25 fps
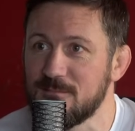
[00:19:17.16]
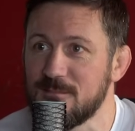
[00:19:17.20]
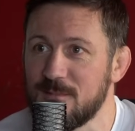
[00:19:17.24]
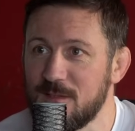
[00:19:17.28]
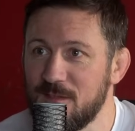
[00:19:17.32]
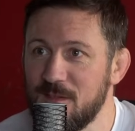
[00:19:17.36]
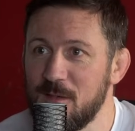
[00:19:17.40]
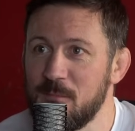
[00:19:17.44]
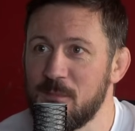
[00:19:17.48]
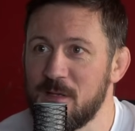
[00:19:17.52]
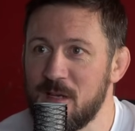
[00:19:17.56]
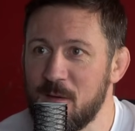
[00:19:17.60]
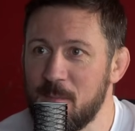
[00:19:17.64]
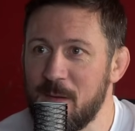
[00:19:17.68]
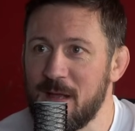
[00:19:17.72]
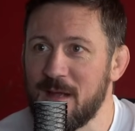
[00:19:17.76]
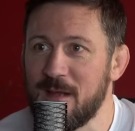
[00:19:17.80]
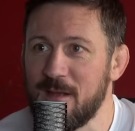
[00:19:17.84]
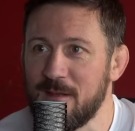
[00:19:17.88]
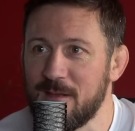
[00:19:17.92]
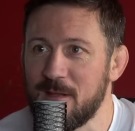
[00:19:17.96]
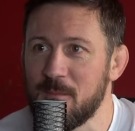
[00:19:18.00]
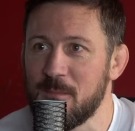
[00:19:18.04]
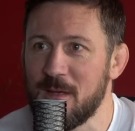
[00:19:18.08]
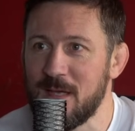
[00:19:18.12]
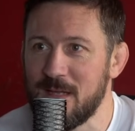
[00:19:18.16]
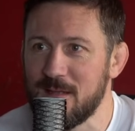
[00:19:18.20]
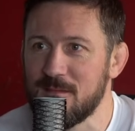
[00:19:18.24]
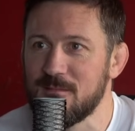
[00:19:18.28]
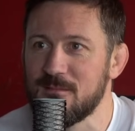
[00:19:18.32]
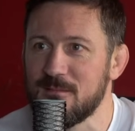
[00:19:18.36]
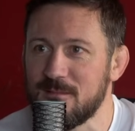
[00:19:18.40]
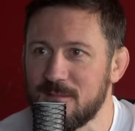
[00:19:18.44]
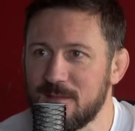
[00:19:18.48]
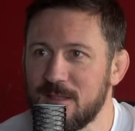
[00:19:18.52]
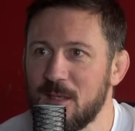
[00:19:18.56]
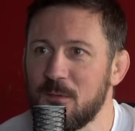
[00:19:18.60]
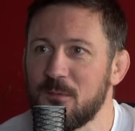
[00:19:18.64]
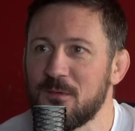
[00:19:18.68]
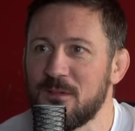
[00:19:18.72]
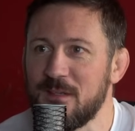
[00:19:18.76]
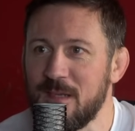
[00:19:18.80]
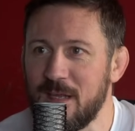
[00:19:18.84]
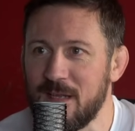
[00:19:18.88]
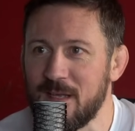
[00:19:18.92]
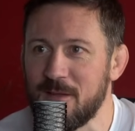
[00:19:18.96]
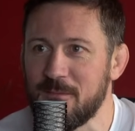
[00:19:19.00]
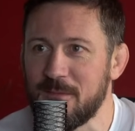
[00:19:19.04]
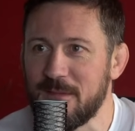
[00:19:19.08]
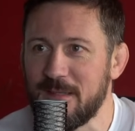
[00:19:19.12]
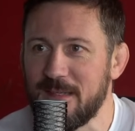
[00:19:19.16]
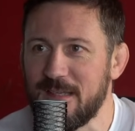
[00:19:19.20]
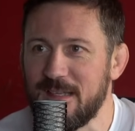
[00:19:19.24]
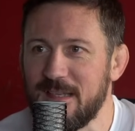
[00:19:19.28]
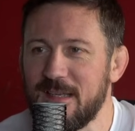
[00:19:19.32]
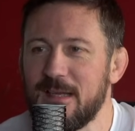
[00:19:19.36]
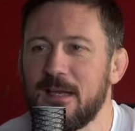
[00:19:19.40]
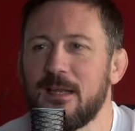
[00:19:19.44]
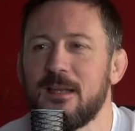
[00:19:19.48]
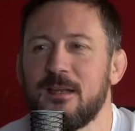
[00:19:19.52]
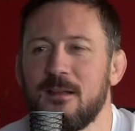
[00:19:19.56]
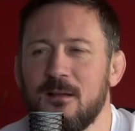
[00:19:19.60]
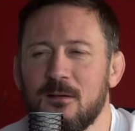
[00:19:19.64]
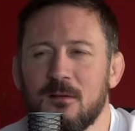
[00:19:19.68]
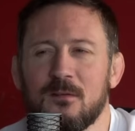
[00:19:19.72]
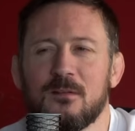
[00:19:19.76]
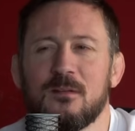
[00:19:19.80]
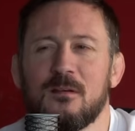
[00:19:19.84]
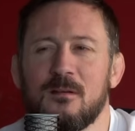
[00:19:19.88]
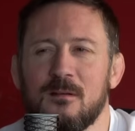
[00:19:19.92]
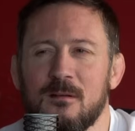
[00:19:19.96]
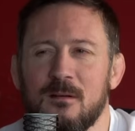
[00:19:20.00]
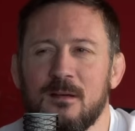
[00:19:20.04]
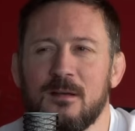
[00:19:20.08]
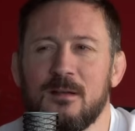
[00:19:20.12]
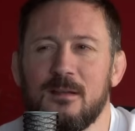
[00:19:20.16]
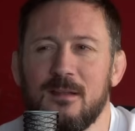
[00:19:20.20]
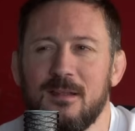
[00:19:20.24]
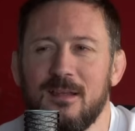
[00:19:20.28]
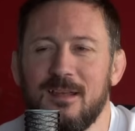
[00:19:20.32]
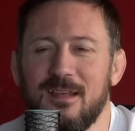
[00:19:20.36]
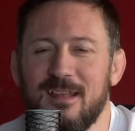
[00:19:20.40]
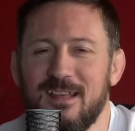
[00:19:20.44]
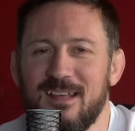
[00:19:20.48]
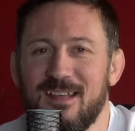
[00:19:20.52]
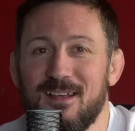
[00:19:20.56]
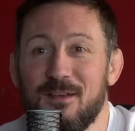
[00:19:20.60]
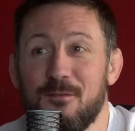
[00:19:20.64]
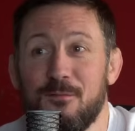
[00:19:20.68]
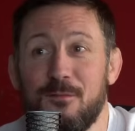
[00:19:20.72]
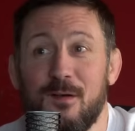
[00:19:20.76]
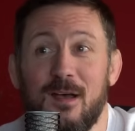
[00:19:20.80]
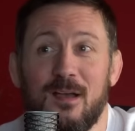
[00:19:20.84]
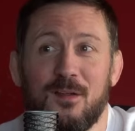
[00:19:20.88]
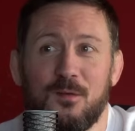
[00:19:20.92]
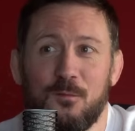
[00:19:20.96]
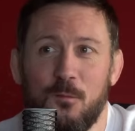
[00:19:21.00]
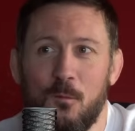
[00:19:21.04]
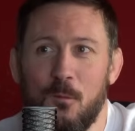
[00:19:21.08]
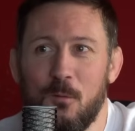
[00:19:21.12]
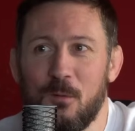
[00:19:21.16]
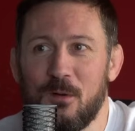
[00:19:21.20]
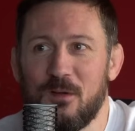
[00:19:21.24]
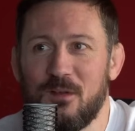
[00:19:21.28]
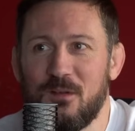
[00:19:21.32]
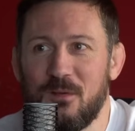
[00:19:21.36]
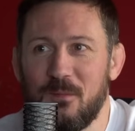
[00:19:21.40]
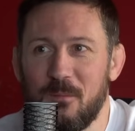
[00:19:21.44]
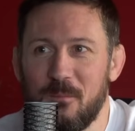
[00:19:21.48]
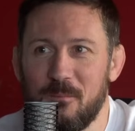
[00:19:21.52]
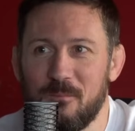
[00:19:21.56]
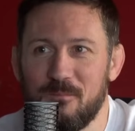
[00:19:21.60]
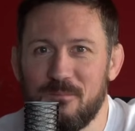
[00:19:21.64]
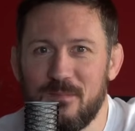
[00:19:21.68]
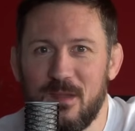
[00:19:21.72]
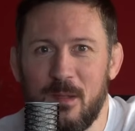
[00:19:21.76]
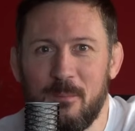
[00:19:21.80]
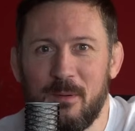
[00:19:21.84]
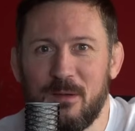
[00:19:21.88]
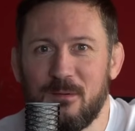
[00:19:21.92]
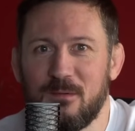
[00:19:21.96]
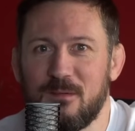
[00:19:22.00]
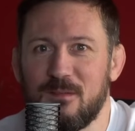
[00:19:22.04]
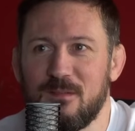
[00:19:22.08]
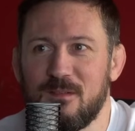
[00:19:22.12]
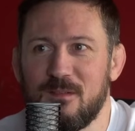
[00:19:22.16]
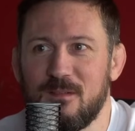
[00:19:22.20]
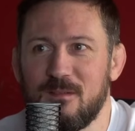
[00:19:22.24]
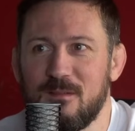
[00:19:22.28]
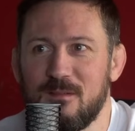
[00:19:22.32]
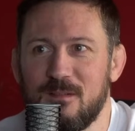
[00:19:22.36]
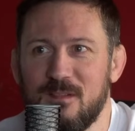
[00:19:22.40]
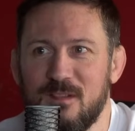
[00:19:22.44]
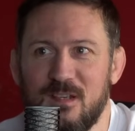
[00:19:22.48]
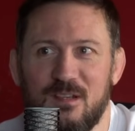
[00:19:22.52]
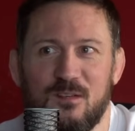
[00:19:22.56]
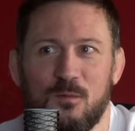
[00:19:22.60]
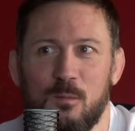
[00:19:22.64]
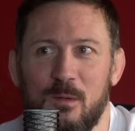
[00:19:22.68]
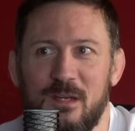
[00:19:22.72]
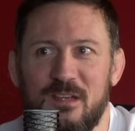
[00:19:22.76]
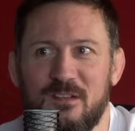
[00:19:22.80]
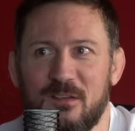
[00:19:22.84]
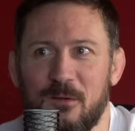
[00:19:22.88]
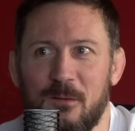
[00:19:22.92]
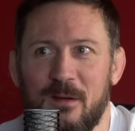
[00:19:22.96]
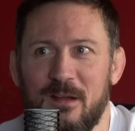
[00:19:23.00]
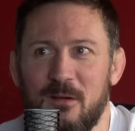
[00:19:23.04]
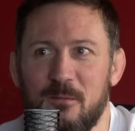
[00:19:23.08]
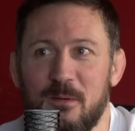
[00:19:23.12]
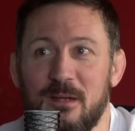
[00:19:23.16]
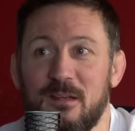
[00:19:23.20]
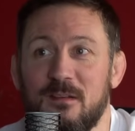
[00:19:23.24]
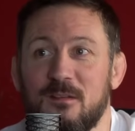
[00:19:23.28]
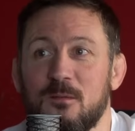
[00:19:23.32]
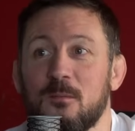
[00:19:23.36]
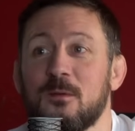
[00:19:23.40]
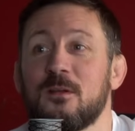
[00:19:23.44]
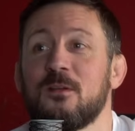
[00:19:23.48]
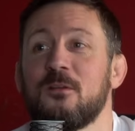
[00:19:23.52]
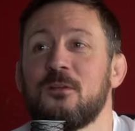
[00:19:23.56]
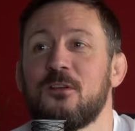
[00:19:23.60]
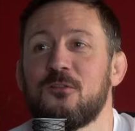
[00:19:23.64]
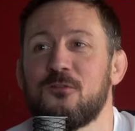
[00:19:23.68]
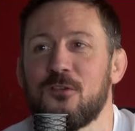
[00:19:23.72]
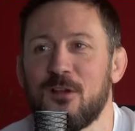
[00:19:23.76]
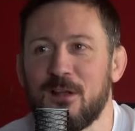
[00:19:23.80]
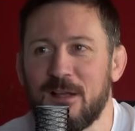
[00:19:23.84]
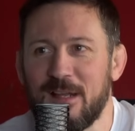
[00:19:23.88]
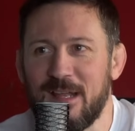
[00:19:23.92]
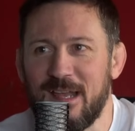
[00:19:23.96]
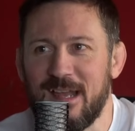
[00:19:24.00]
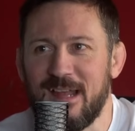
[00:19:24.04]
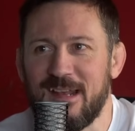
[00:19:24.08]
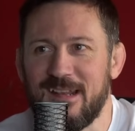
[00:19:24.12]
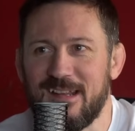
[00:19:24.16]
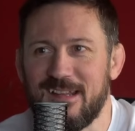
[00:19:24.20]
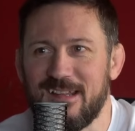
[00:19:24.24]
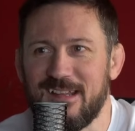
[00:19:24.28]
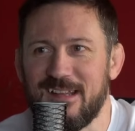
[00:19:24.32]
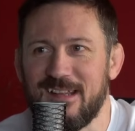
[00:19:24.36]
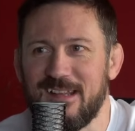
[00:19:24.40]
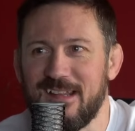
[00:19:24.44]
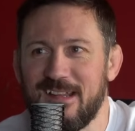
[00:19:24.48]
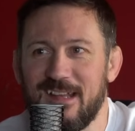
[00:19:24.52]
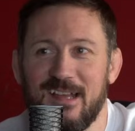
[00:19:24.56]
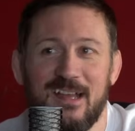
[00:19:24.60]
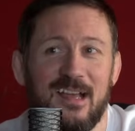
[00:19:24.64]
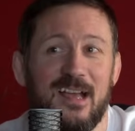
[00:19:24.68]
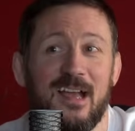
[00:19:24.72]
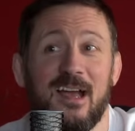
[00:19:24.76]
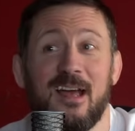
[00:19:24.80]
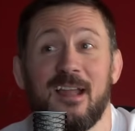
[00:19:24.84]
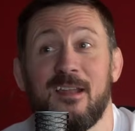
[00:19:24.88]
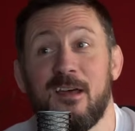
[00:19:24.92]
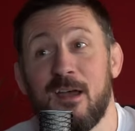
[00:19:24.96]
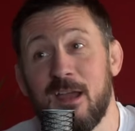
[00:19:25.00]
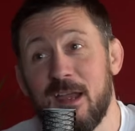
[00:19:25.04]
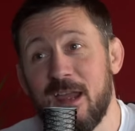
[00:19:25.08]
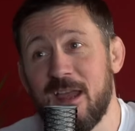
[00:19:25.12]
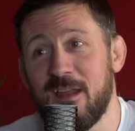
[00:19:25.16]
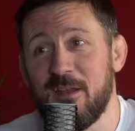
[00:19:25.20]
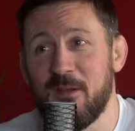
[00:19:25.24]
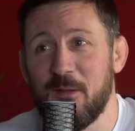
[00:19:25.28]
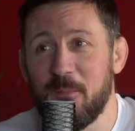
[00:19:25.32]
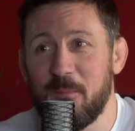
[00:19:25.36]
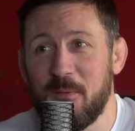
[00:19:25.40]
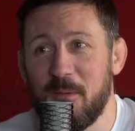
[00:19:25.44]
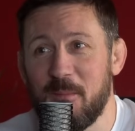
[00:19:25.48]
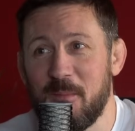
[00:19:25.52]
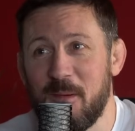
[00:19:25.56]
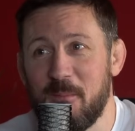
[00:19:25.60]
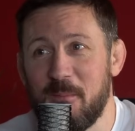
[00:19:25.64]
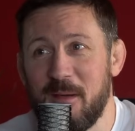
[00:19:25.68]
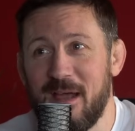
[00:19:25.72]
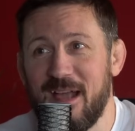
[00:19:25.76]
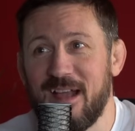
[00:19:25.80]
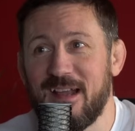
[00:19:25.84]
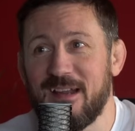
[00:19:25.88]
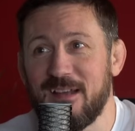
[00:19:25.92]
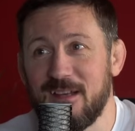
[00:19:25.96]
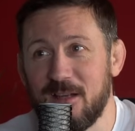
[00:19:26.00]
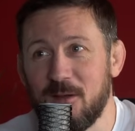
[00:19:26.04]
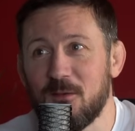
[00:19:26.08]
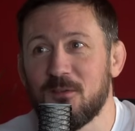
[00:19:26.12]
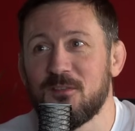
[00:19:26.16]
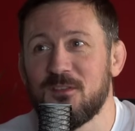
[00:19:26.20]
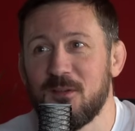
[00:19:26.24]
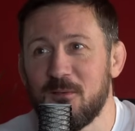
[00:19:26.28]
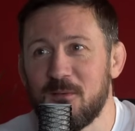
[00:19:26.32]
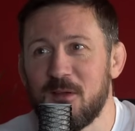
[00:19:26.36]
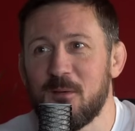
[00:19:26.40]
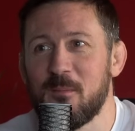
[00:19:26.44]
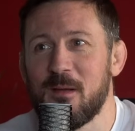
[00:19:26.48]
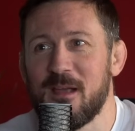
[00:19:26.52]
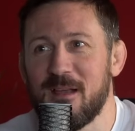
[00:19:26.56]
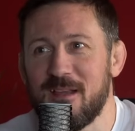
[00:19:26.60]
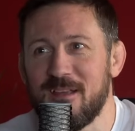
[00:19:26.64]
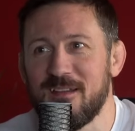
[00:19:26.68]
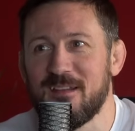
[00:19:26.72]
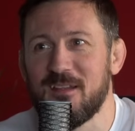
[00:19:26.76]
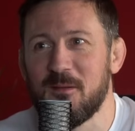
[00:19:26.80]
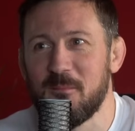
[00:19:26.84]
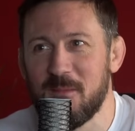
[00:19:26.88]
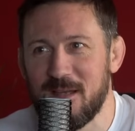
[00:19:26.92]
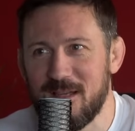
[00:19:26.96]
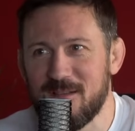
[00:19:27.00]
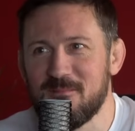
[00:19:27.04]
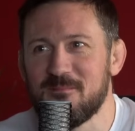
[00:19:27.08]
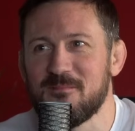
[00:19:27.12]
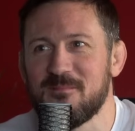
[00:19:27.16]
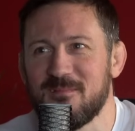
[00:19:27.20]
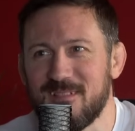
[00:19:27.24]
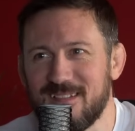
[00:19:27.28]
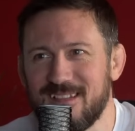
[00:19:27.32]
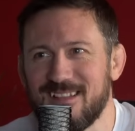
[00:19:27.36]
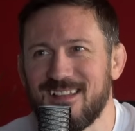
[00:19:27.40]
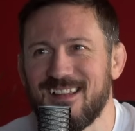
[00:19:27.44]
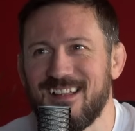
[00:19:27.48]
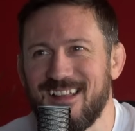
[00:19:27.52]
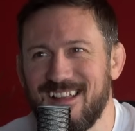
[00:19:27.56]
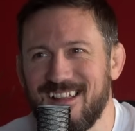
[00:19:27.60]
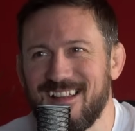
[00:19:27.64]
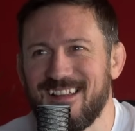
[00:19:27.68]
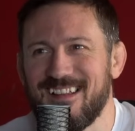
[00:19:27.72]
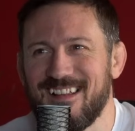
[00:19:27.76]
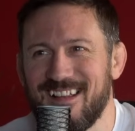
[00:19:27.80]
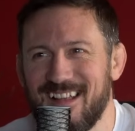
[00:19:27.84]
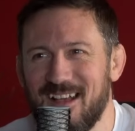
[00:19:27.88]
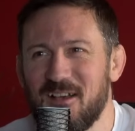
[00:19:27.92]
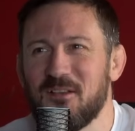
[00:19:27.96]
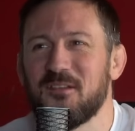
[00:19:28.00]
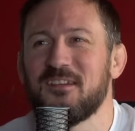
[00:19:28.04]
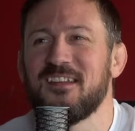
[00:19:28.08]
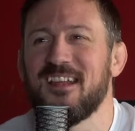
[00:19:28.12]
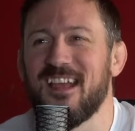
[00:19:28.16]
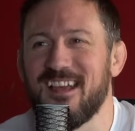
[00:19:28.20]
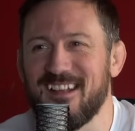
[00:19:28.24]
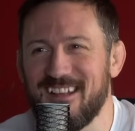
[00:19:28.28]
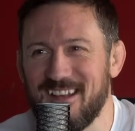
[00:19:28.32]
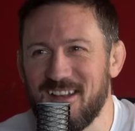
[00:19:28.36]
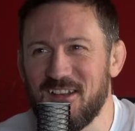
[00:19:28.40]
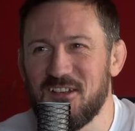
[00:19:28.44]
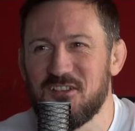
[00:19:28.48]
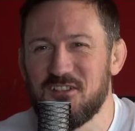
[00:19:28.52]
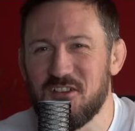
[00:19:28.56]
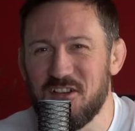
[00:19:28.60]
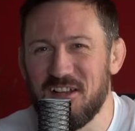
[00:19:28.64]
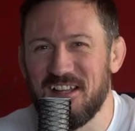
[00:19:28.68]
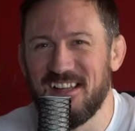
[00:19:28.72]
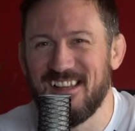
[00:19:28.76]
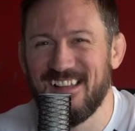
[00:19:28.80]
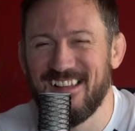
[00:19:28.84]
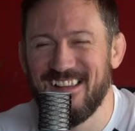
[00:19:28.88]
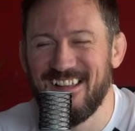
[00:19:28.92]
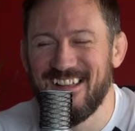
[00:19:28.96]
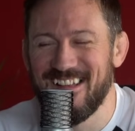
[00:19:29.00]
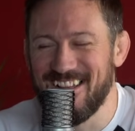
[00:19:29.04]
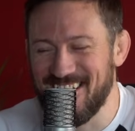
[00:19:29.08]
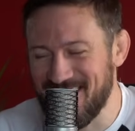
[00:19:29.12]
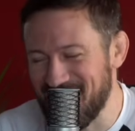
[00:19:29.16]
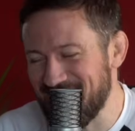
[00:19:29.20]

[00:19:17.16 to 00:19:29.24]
"See when your back hit the mat?" That was the end of it. And he goes, "All right." Fast forward about 6 weeks or 8 weeks, and we're doing the drill again. And I end up on my back, and he goes, "See when your back hit the mat?" That was the end of the drill. I